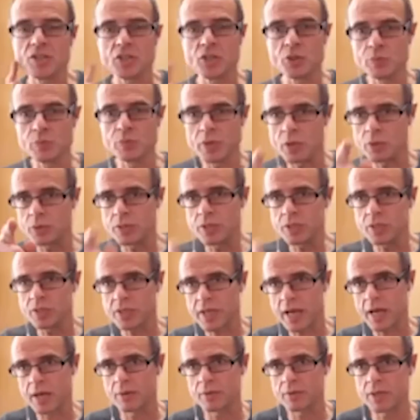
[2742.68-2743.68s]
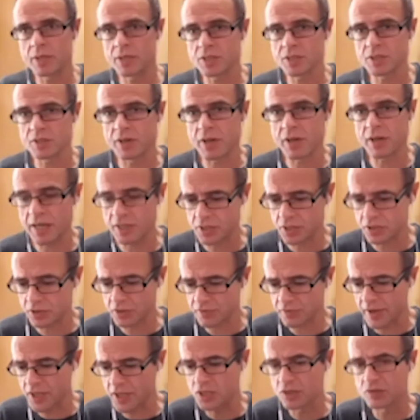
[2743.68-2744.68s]
that you notice how this, as this
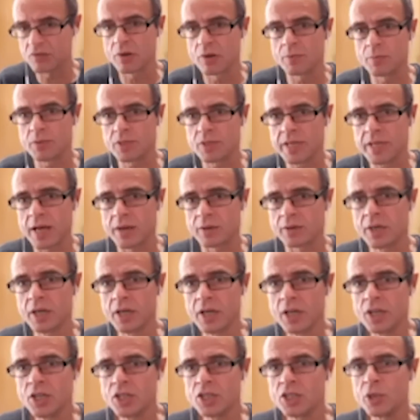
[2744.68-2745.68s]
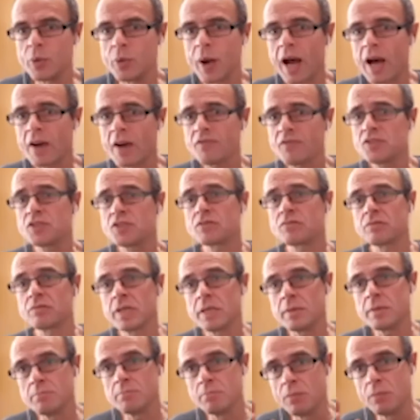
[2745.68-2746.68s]
face drops down, you have to
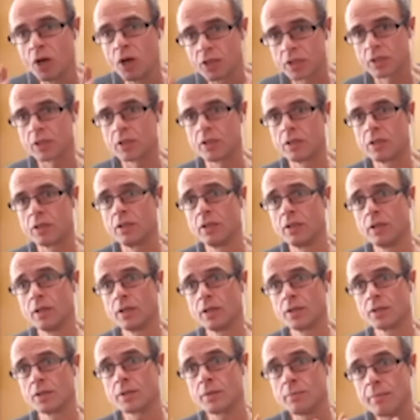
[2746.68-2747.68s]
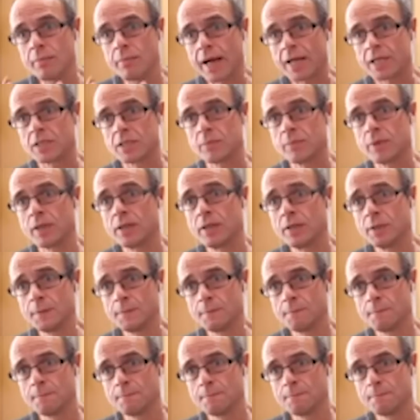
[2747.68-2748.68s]
remodel the mandible
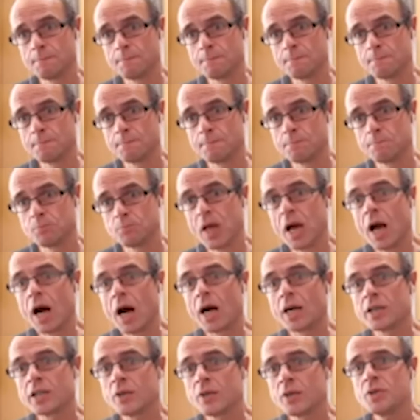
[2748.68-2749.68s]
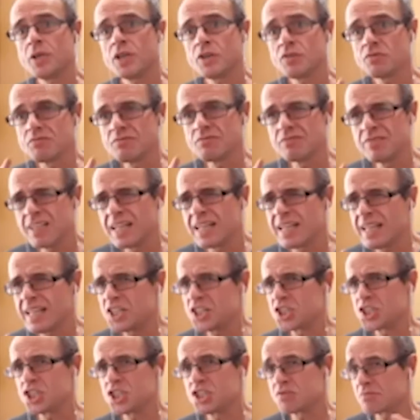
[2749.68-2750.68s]
I don't think it
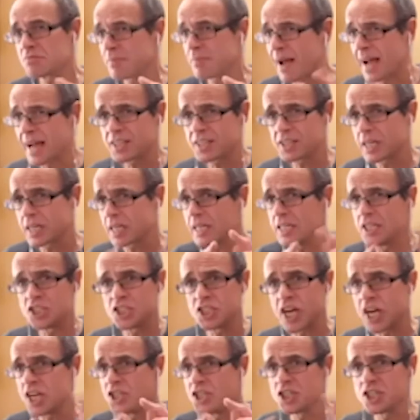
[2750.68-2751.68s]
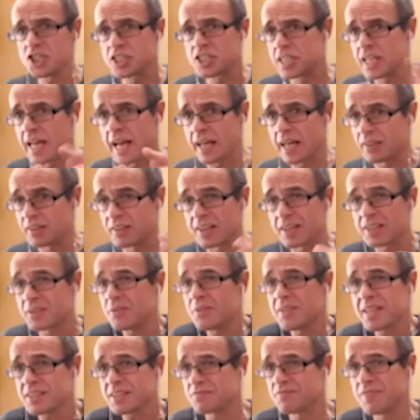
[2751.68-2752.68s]
really dramatically changes length. I don't
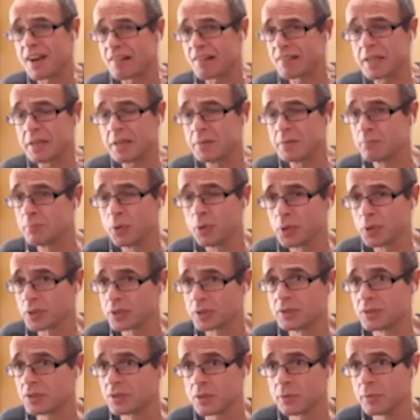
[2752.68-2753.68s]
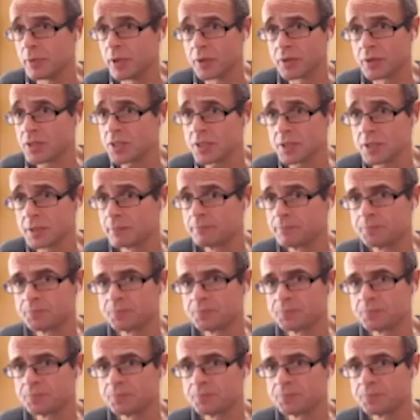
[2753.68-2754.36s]
think that's very important, to be honest.